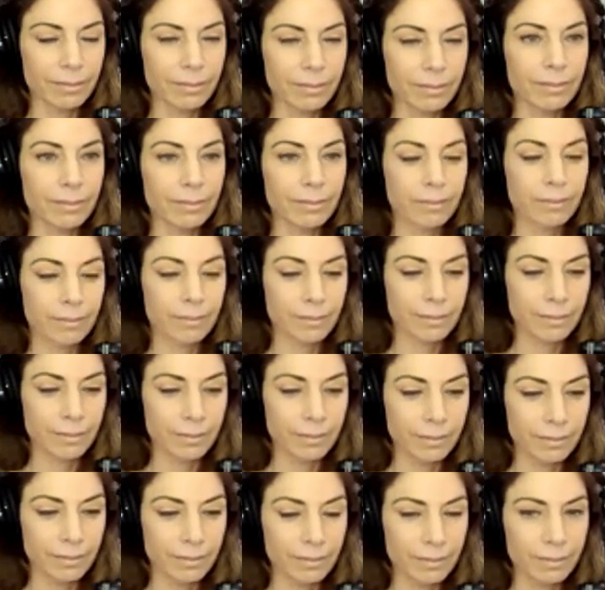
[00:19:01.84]

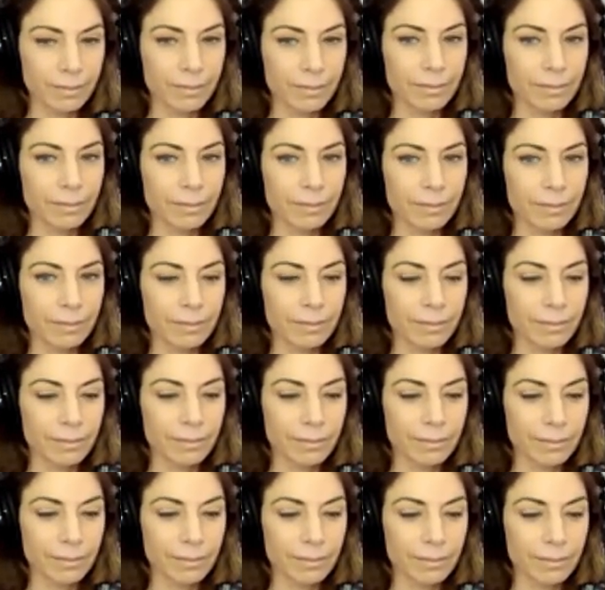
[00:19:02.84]

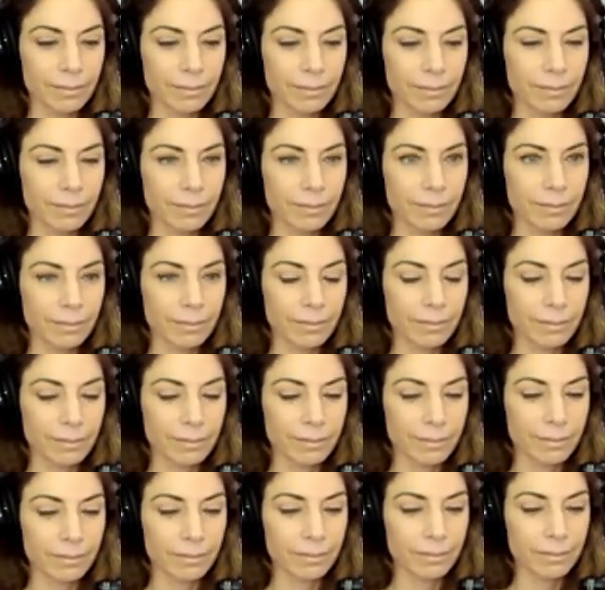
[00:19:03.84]

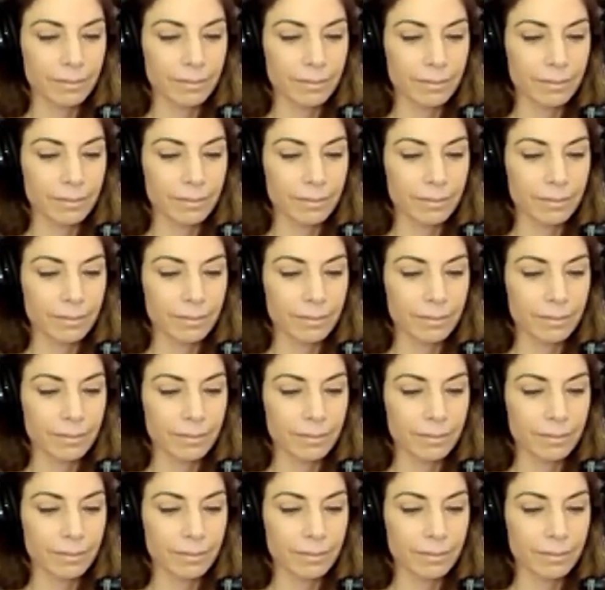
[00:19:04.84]
No words are spoken by the person on screen.